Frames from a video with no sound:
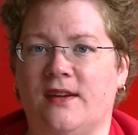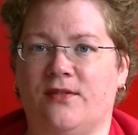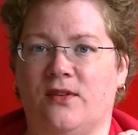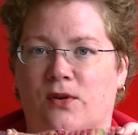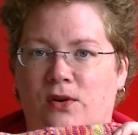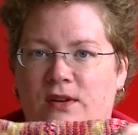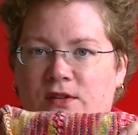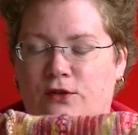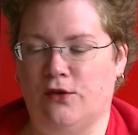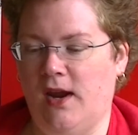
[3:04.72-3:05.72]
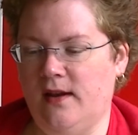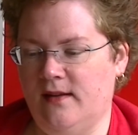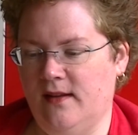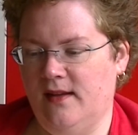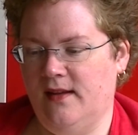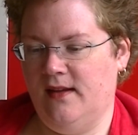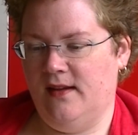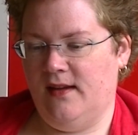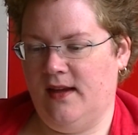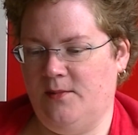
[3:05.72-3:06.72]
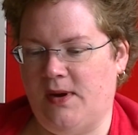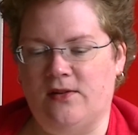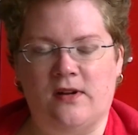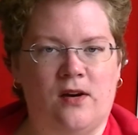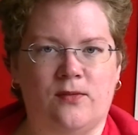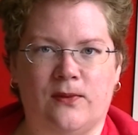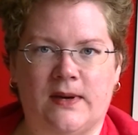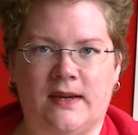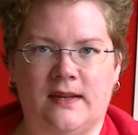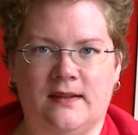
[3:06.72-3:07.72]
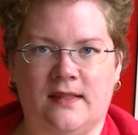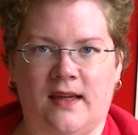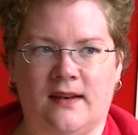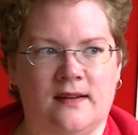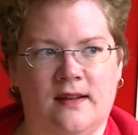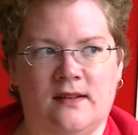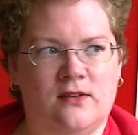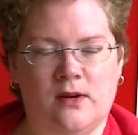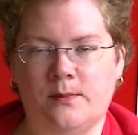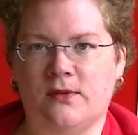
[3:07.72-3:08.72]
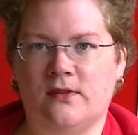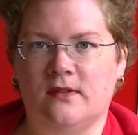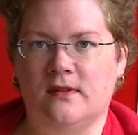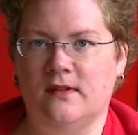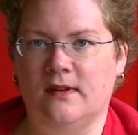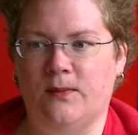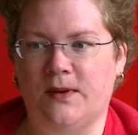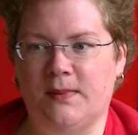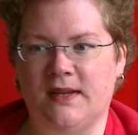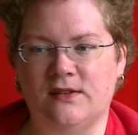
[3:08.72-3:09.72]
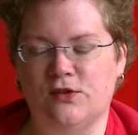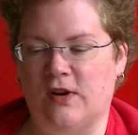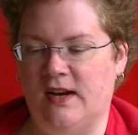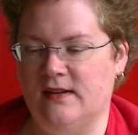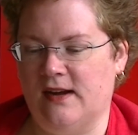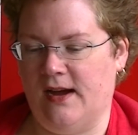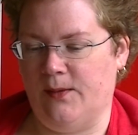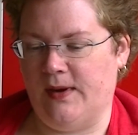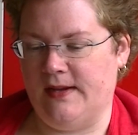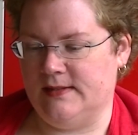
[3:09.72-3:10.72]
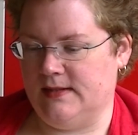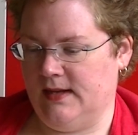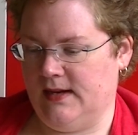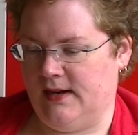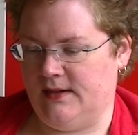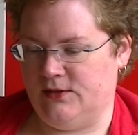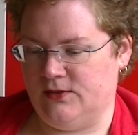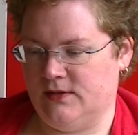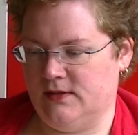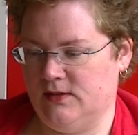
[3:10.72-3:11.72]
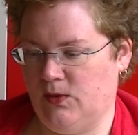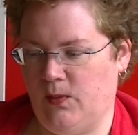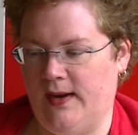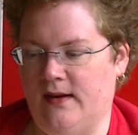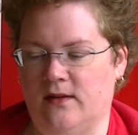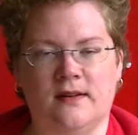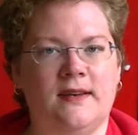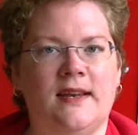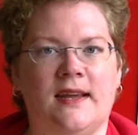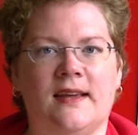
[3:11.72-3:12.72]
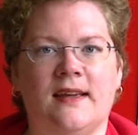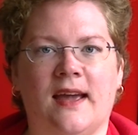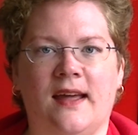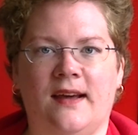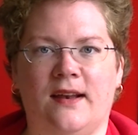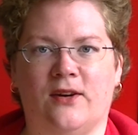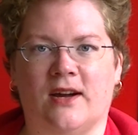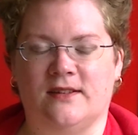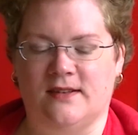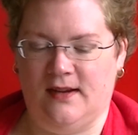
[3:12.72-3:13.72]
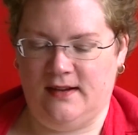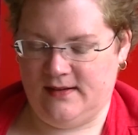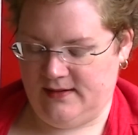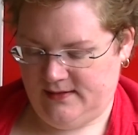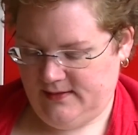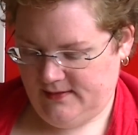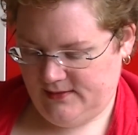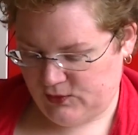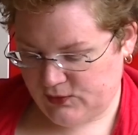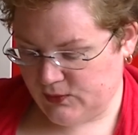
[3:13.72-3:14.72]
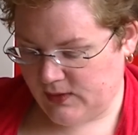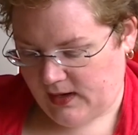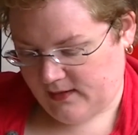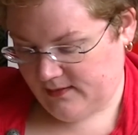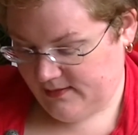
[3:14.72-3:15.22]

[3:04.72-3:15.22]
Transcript: if the road is straight and about halfway then it stops with being straight highways and I just quit knitting and I look outside and just do that.